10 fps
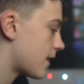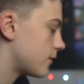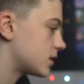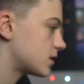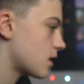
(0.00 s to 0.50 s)

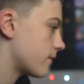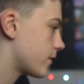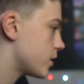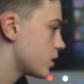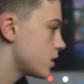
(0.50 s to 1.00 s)
That looks not
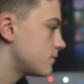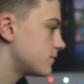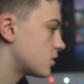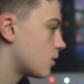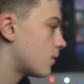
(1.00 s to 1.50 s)
very good,
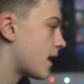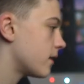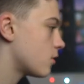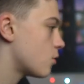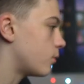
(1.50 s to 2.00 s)
so
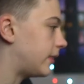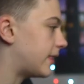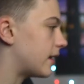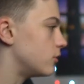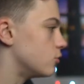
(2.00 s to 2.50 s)
I go
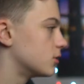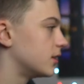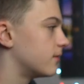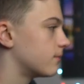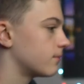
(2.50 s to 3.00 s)
with that
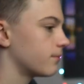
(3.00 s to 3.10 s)
usually.